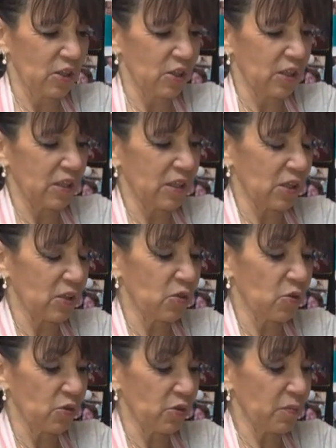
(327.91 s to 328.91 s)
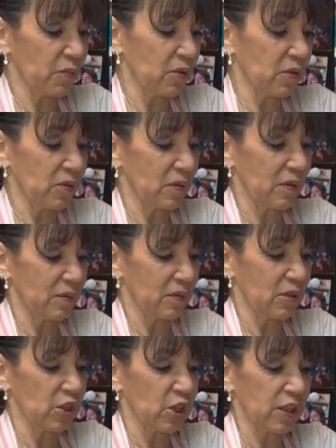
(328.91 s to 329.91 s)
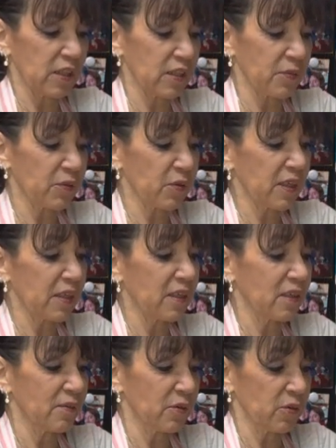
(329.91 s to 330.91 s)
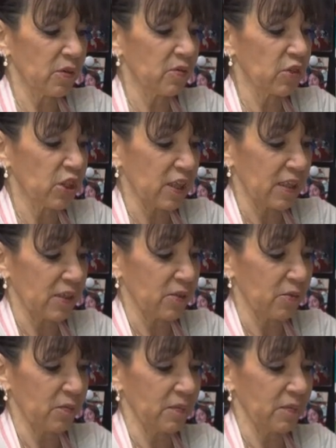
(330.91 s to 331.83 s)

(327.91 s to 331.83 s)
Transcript: She's adorable. She is afraid of her own shadow,